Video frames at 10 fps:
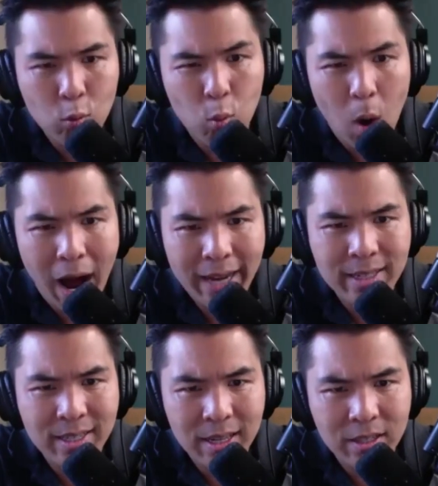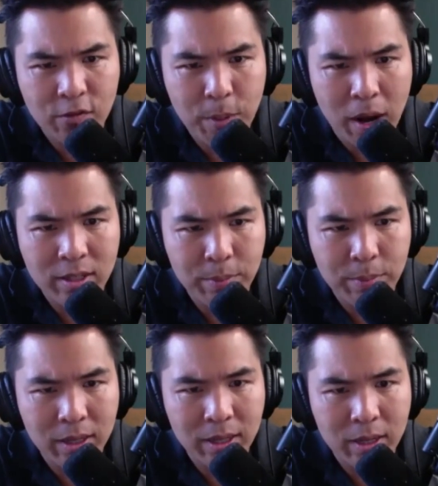wide sense of
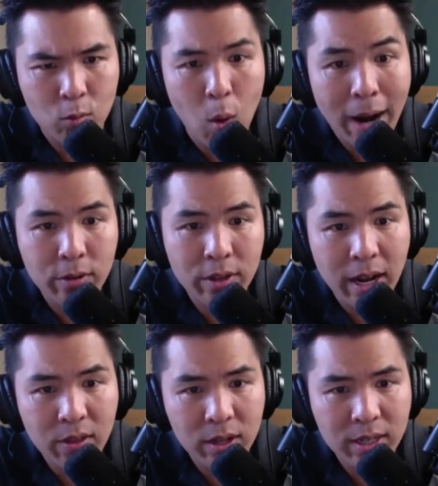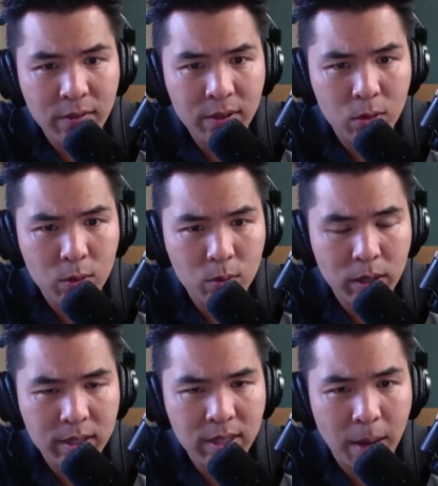possibility, wider than I think David Lewis
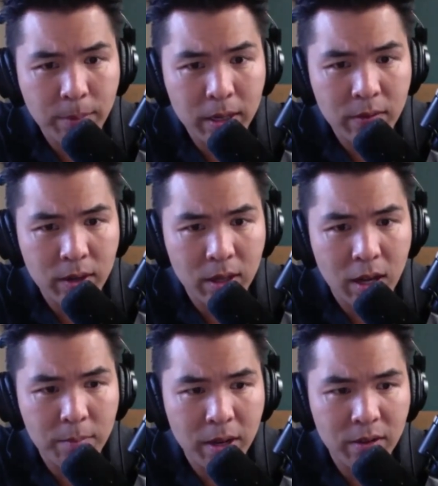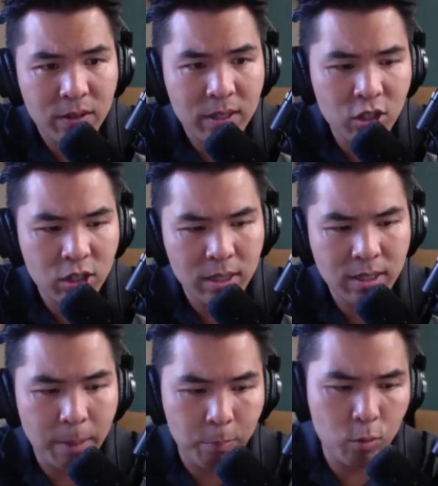would accept and even a lot of metaphysicians
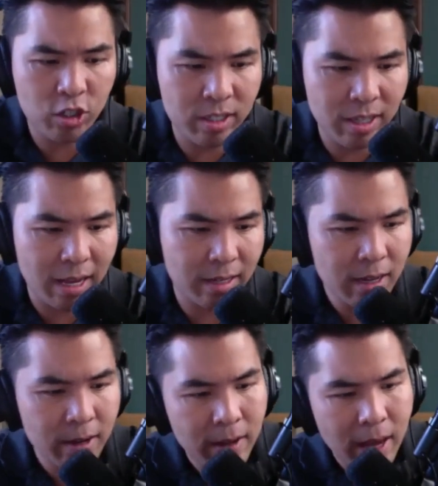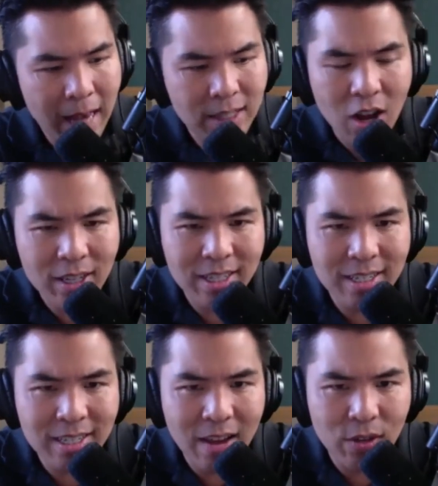accept, which is that as long as it
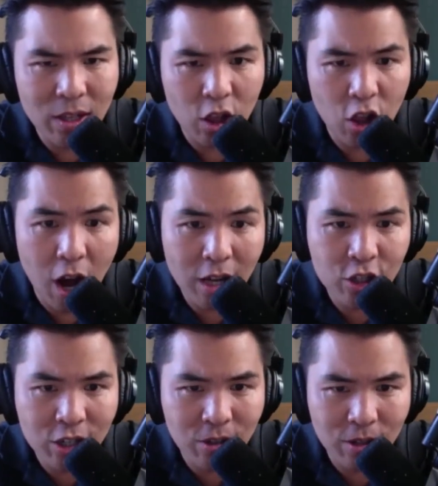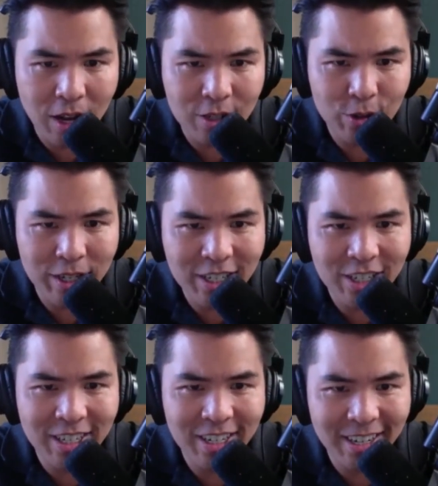doesn't have a logical
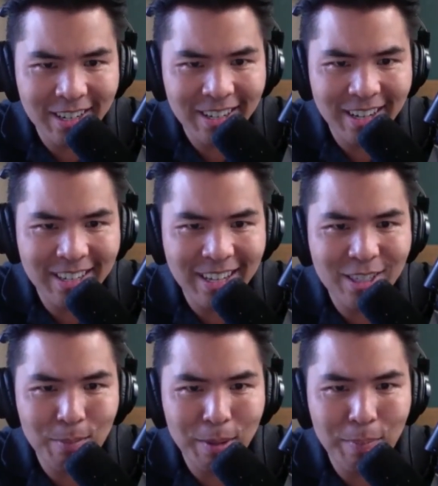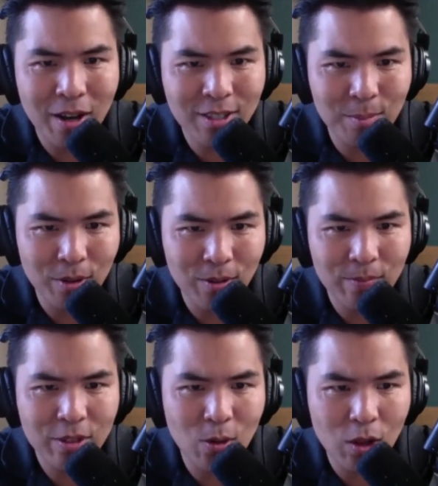contradiction in it, it gets to be possible.
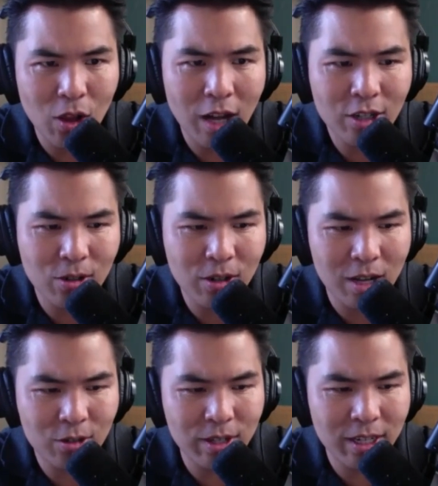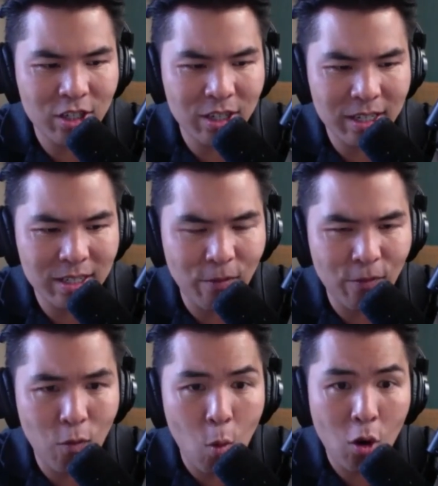So a logical contradiction is a
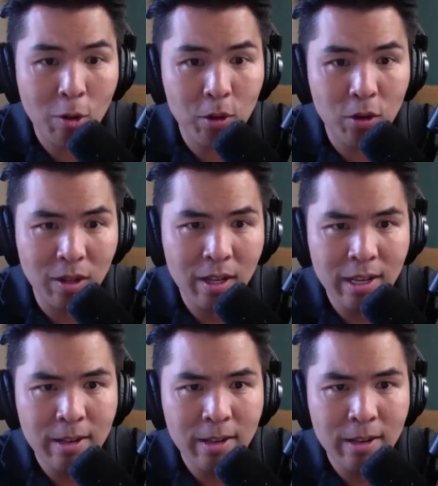formal